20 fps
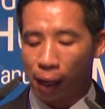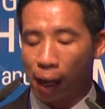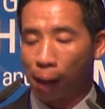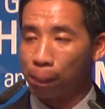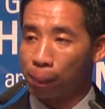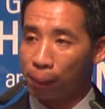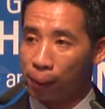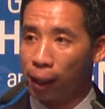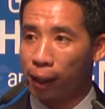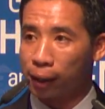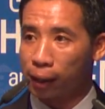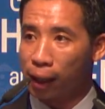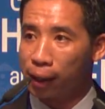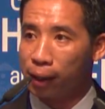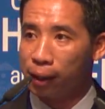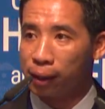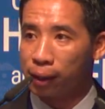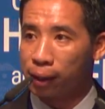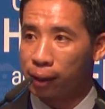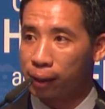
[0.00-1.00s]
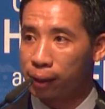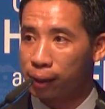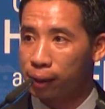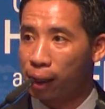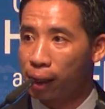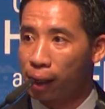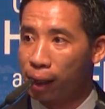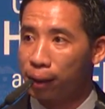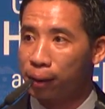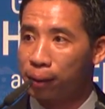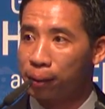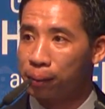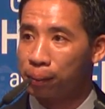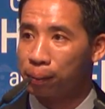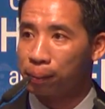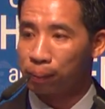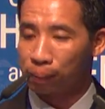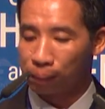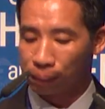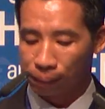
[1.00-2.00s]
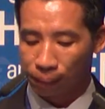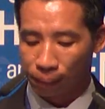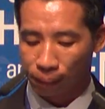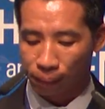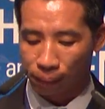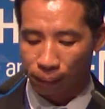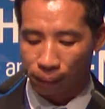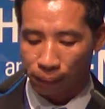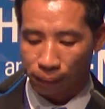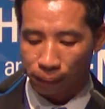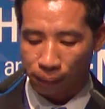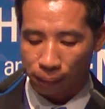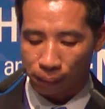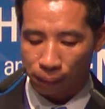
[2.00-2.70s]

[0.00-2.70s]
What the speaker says: of hundreds and thousands of kilometers.